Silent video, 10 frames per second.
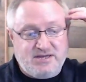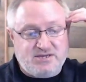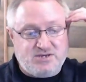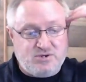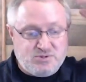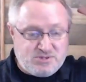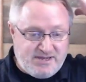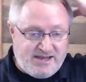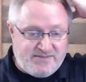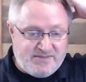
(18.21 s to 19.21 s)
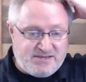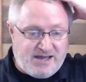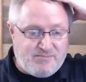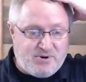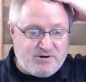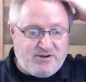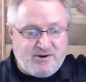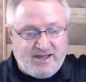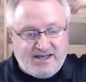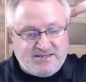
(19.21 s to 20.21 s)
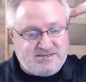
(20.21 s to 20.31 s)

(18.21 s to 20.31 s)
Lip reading: It's usually on the top part of your head,